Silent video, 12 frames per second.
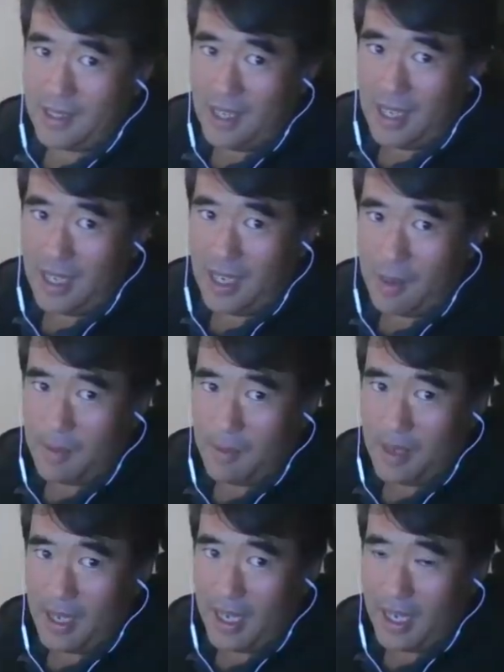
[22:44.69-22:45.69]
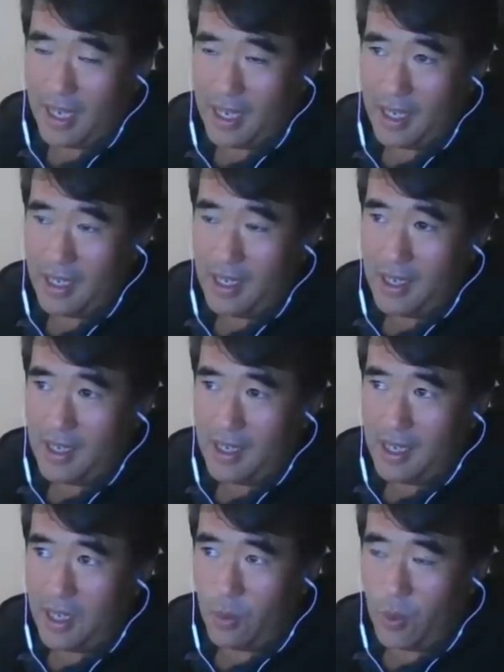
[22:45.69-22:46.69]
and
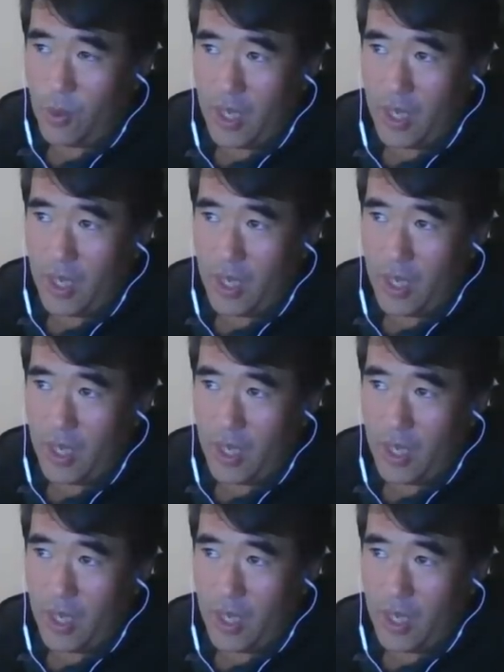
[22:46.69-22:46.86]
he will